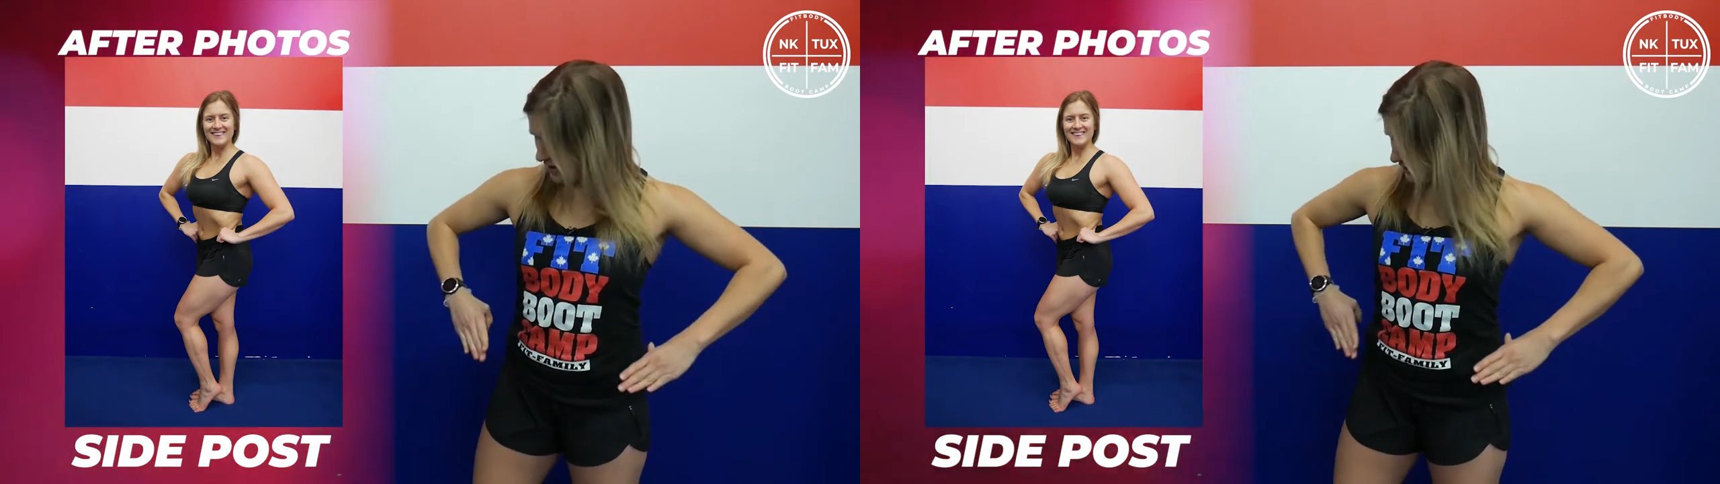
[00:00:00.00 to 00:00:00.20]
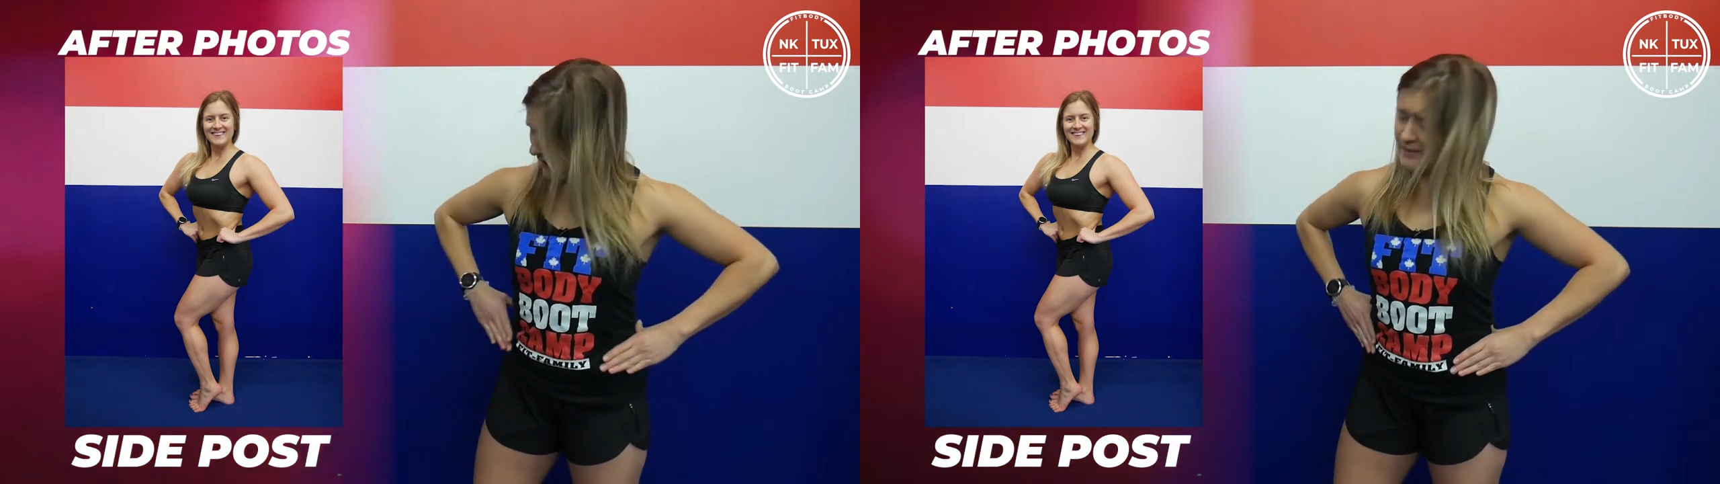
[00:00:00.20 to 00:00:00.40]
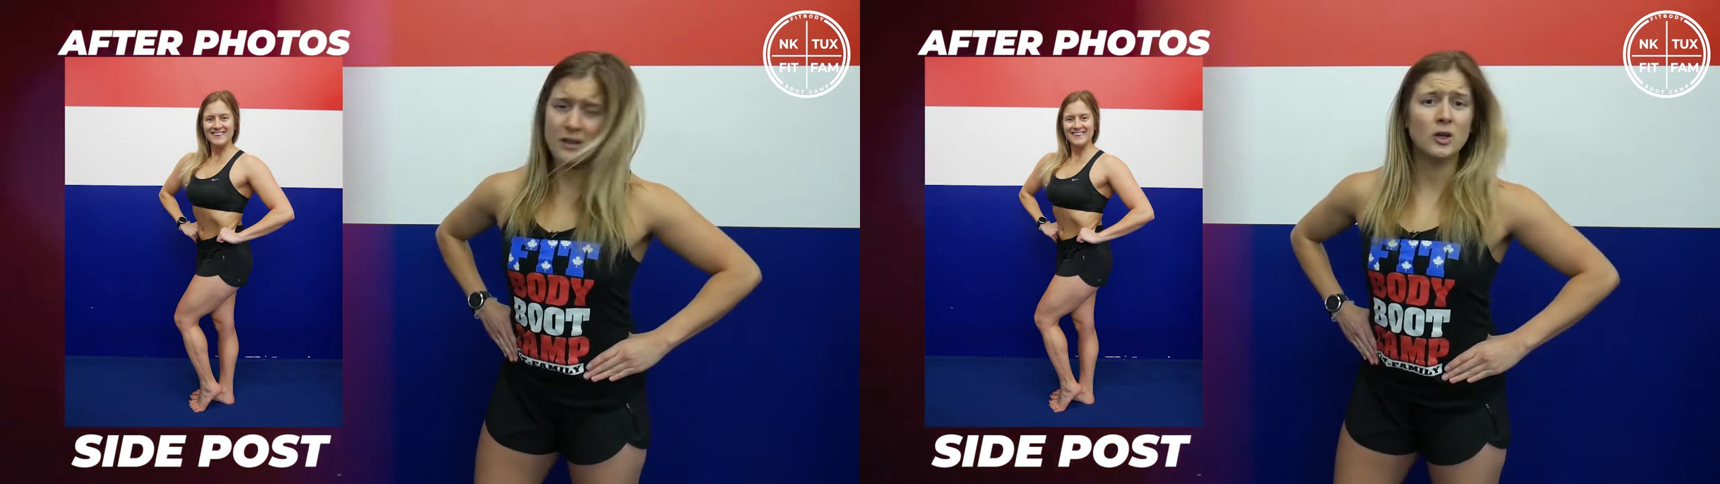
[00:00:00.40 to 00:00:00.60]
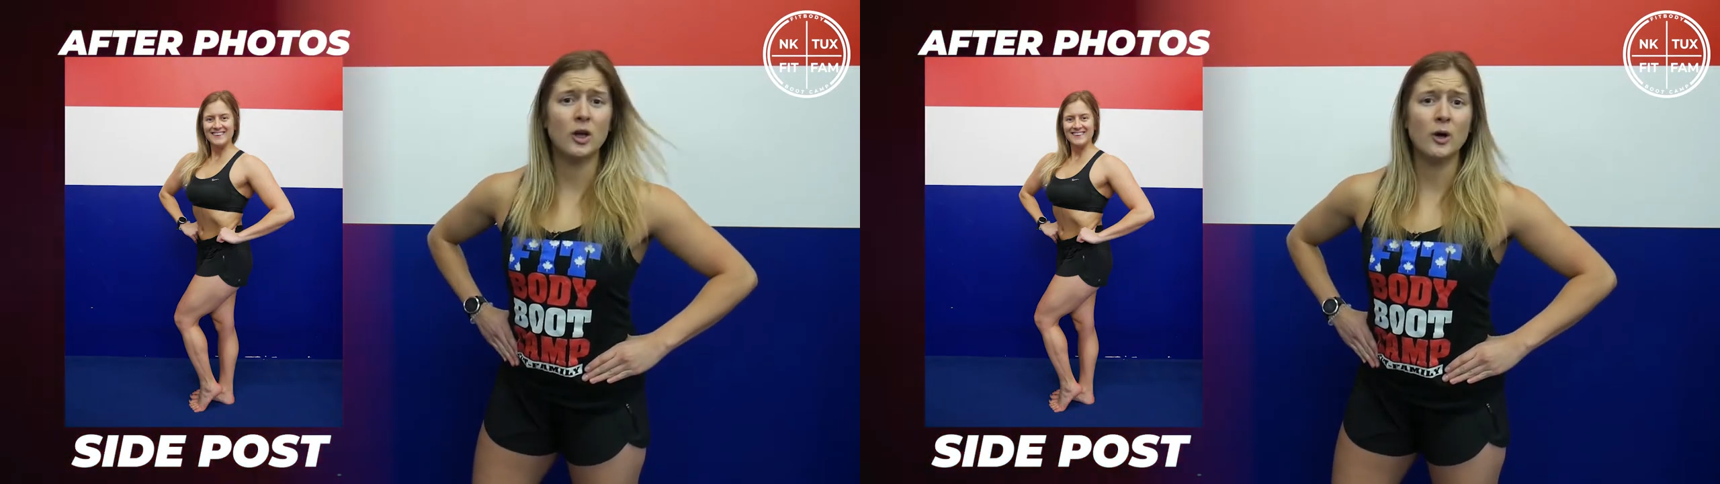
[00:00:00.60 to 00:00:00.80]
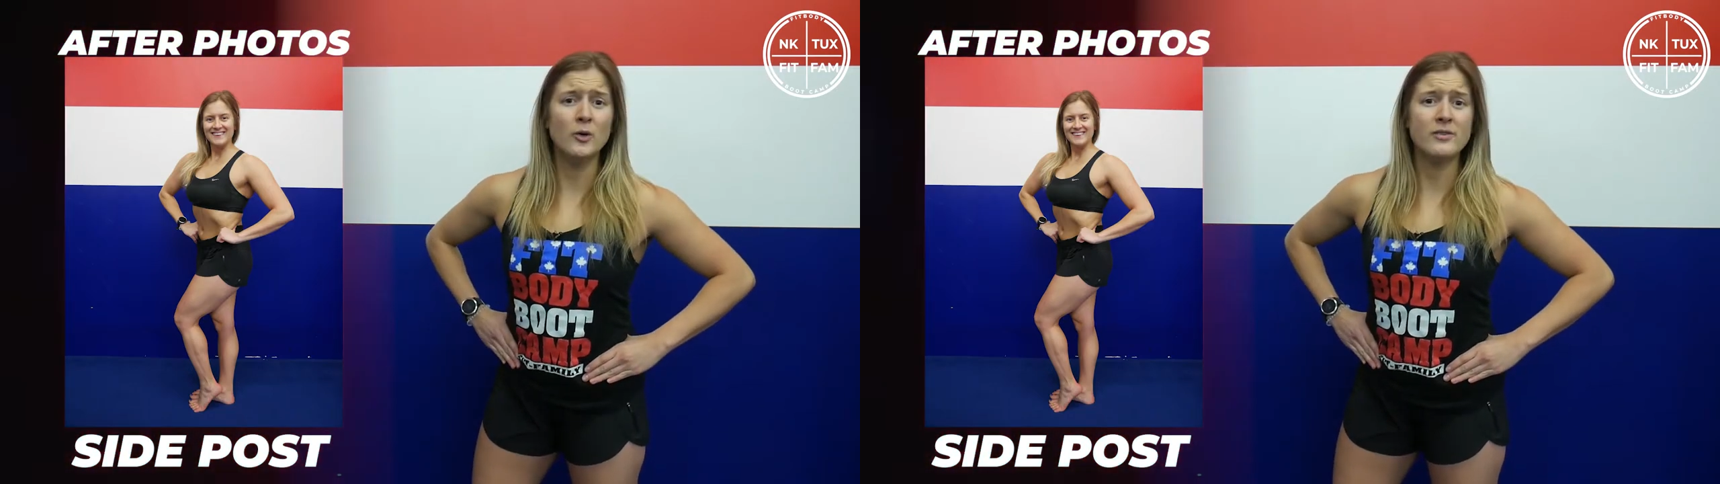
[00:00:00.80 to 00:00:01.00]
nice and
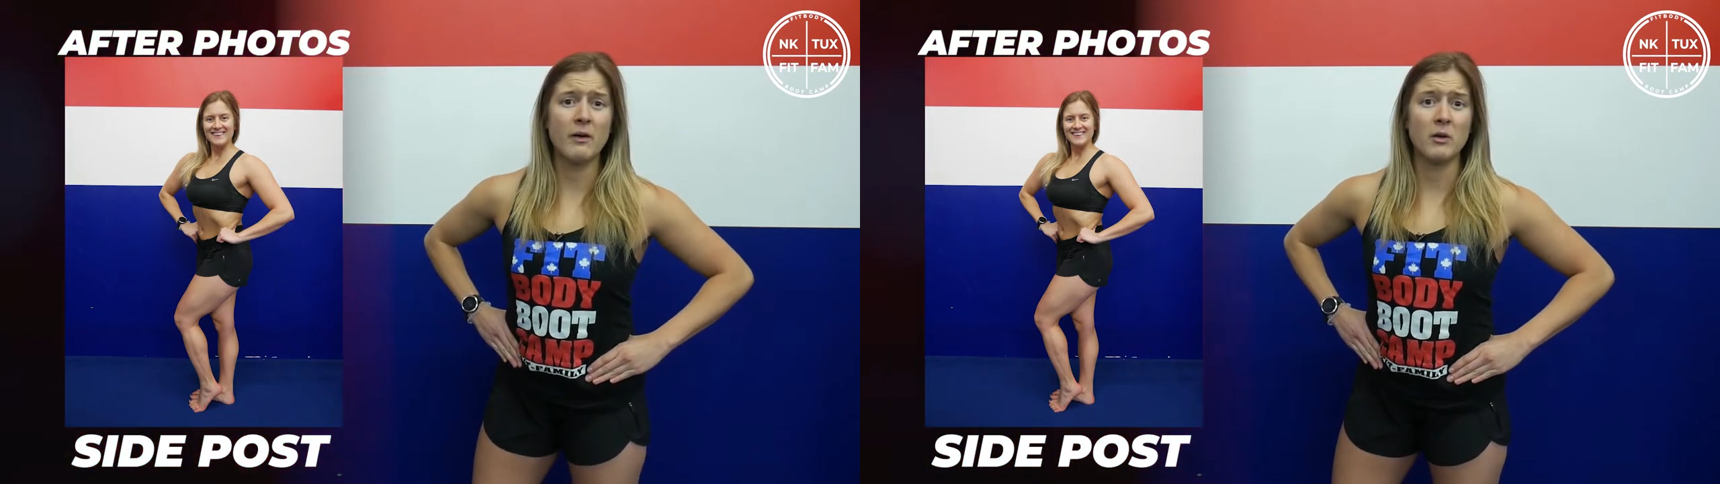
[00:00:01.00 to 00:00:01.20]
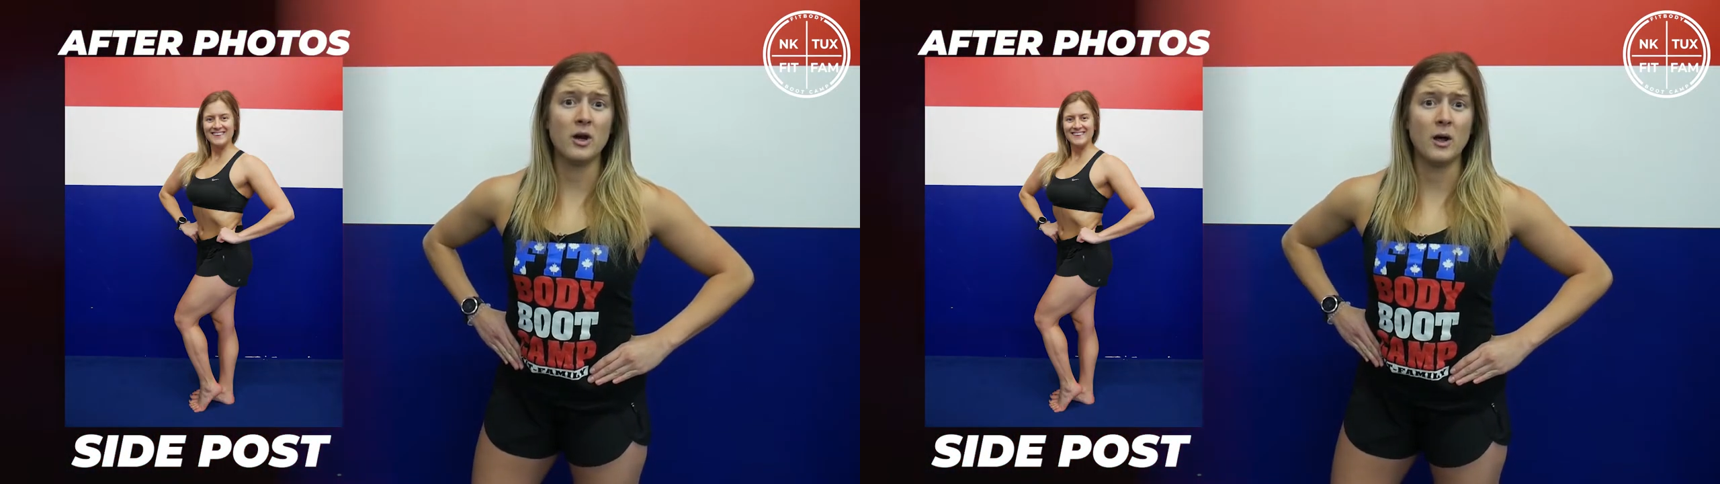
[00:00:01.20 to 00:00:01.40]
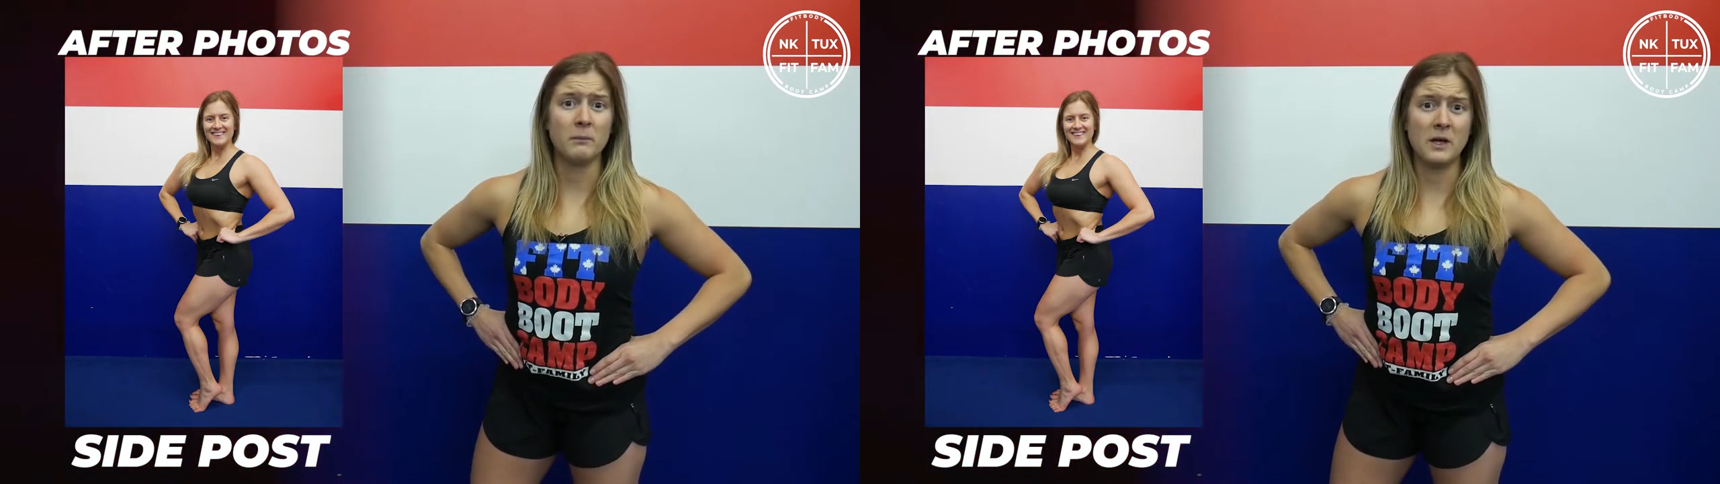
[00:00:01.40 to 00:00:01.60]
close, that way you're not